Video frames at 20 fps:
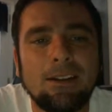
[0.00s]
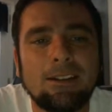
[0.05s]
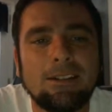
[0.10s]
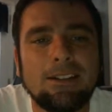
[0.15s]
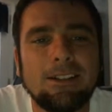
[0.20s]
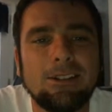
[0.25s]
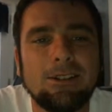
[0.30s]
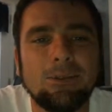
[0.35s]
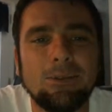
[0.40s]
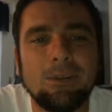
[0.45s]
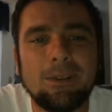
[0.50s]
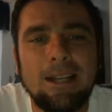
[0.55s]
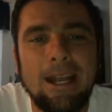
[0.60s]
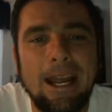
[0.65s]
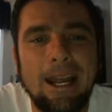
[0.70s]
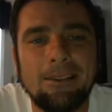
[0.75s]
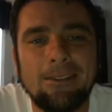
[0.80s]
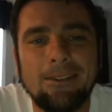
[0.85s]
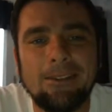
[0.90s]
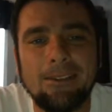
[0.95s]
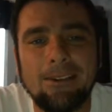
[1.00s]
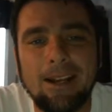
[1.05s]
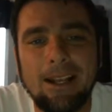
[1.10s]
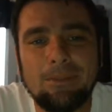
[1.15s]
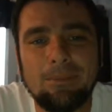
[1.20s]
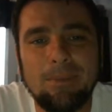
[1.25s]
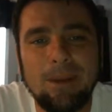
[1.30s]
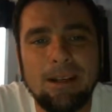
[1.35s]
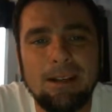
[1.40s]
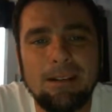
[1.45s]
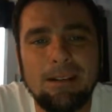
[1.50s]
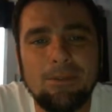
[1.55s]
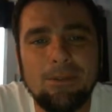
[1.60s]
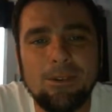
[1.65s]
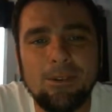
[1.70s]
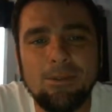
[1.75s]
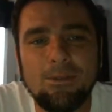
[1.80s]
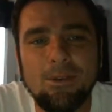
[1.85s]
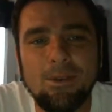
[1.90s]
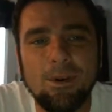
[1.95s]
2, cancer has many
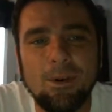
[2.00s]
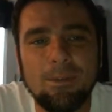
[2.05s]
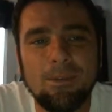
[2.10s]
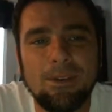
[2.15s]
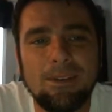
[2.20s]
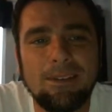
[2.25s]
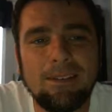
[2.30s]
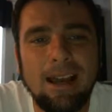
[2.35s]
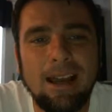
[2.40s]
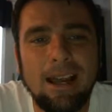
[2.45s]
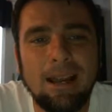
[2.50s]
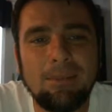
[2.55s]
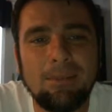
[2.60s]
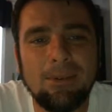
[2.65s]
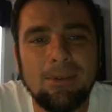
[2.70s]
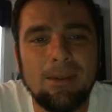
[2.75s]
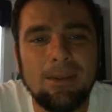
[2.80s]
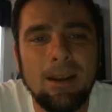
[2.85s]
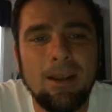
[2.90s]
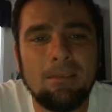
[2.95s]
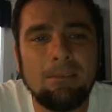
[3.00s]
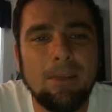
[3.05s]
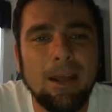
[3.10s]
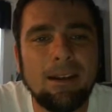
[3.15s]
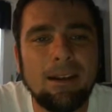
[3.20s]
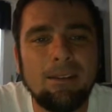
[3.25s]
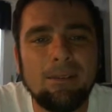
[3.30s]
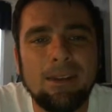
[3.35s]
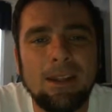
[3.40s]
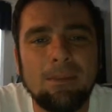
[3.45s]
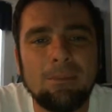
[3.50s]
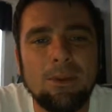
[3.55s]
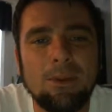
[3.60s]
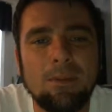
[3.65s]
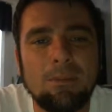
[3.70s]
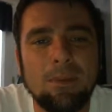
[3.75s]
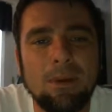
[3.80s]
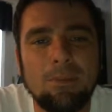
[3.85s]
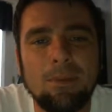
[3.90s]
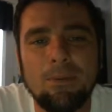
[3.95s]
different forms and types. Many of them
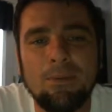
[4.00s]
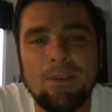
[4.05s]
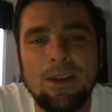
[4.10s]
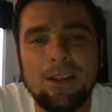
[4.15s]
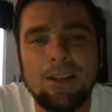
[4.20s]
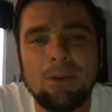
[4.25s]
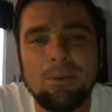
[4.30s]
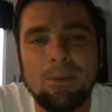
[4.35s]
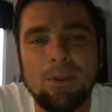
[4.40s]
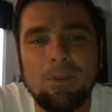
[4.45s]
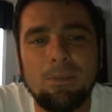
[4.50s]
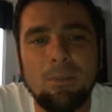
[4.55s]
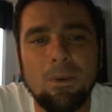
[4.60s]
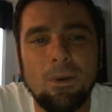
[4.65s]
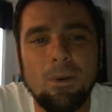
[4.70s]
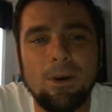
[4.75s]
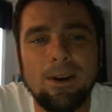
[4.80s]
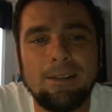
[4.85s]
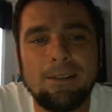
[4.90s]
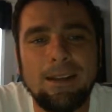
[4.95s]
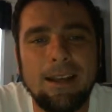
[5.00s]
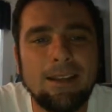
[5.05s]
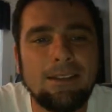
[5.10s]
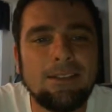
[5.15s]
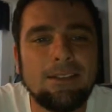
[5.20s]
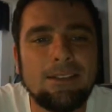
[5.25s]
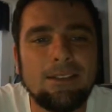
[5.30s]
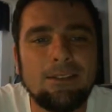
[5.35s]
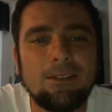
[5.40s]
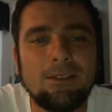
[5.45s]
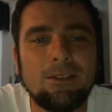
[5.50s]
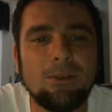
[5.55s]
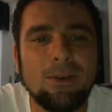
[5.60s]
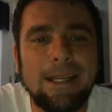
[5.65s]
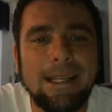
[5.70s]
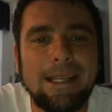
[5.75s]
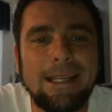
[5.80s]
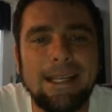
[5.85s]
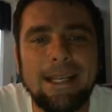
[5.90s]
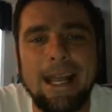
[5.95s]
could be prevented with more attention to
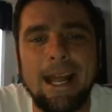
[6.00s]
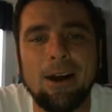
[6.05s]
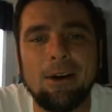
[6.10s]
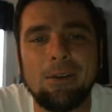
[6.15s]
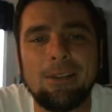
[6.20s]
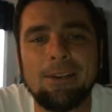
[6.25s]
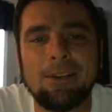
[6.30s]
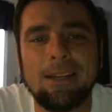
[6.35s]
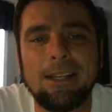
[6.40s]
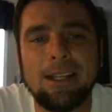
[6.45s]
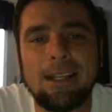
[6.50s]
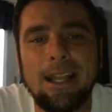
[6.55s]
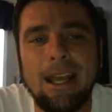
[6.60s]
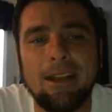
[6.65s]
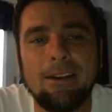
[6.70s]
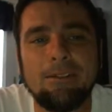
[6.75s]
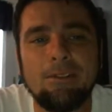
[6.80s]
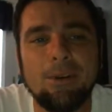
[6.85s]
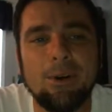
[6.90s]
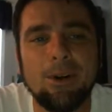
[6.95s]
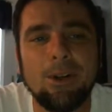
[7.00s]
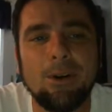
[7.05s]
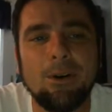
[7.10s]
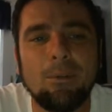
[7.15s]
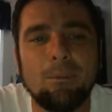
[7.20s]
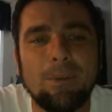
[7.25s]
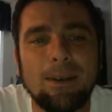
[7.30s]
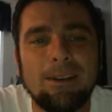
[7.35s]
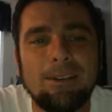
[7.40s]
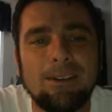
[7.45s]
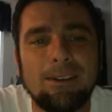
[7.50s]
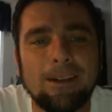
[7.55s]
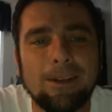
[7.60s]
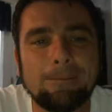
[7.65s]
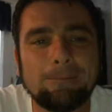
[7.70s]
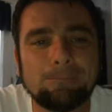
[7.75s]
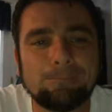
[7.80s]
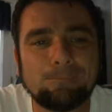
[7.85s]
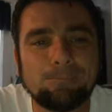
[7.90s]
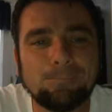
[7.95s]
eating healthily and avoiding
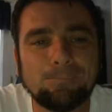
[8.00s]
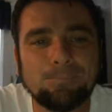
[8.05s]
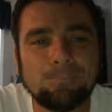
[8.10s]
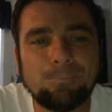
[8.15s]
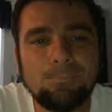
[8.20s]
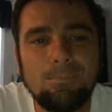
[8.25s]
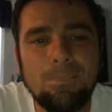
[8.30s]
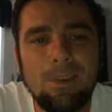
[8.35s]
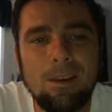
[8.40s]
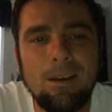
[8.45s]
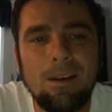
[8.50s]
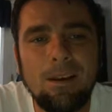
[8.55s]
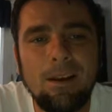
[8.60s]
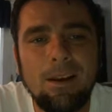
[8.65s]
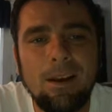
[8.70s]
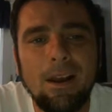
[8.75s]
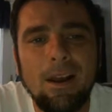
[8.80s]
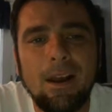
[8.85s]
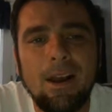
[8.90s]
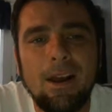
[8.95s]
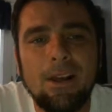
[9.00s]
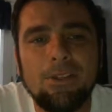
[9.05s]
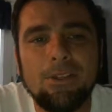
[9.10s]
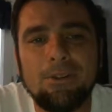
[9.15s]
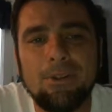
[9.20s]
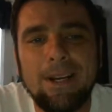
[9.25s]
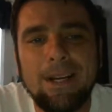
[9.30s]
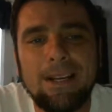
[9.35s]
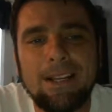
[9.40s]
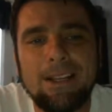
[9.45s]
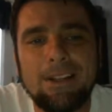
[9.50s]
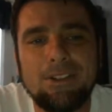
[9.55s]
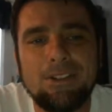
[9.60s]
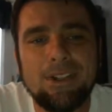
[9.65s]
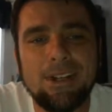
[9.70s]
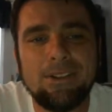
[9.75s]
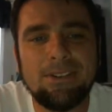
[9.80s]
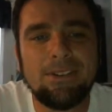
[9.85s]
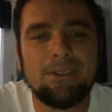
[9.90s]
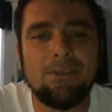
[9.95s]
obesity. 3,
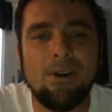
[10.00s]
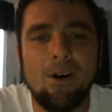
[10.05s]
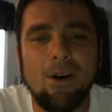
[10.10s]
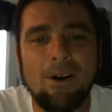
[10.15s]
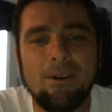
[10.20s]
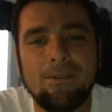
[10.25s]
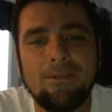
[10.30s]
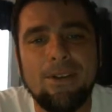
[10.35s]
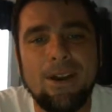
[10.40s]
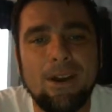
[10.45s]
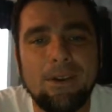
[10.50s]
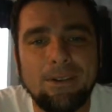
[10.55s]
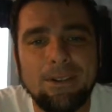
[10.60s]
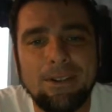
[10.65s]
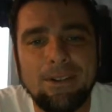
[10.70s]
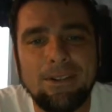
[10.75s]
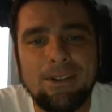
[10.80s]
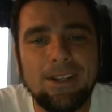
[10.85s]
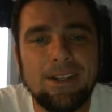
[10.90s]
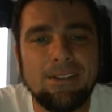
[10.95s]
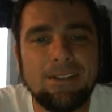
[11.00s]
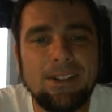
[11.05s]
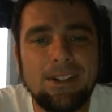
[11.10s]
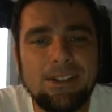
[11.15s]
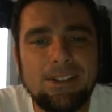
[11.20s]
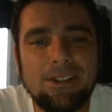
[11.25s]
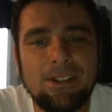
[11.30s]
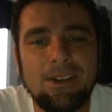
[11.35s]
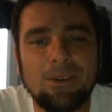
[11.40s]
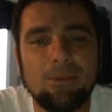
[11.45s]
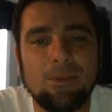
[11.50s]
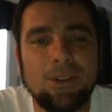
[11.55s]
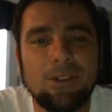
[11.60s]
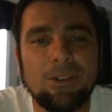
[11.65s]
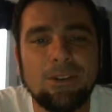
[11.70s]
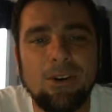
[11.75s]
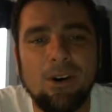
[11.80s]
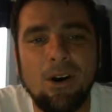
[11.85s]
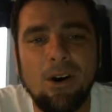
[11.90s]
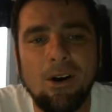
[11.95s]
congestive heart failure is a condition in which
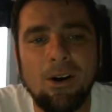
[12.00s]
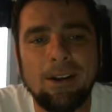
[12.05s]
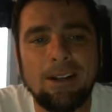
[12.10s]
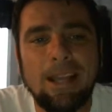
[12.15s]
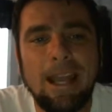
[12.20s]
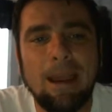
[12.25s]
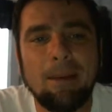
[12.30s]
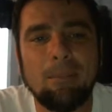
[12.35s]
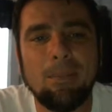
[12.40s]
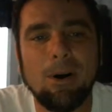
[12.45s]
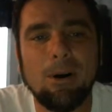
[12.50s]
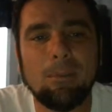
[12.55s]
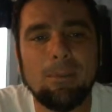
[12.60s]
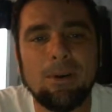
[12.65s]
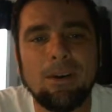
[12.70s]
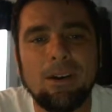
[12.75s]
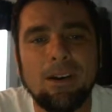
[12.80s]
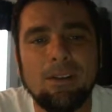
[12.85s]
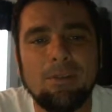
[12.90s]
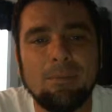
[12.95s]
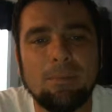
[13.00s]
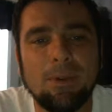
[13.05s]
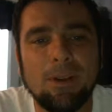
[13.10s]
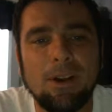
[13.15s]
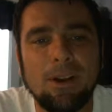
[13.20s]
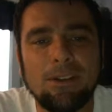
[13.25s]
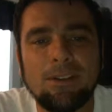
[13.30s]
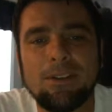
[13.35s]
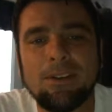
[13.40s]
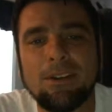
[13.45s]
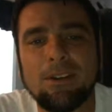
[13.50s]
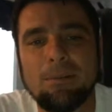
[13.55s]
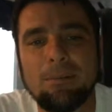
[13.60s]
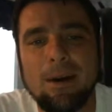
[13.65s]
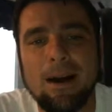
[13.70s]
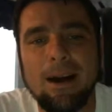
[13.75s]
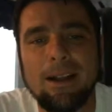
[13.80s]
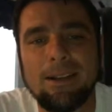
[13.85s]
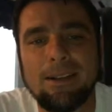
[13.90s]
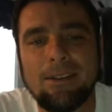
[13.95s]
your heart can't pump enough blood to your
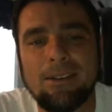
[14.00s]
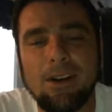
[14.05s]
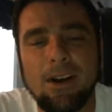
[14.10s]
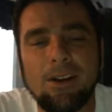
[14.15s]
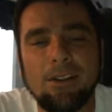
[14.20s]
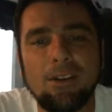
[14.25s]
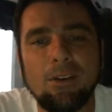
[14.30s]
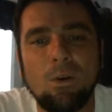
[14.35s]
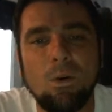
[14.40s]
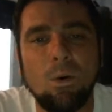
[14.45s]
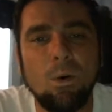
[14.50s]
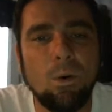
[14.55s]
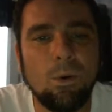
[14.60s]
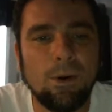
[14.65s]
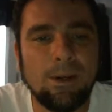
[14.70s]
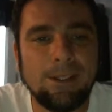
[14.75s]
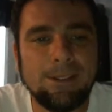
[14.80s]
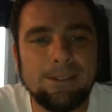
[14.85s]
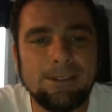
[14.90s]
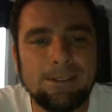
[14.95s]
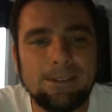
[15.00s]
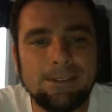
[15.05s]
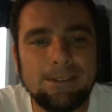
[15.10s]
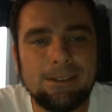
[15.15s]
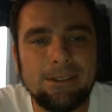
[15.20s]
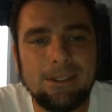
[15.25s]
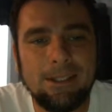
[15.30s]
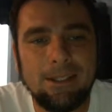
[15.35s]
body's other organs,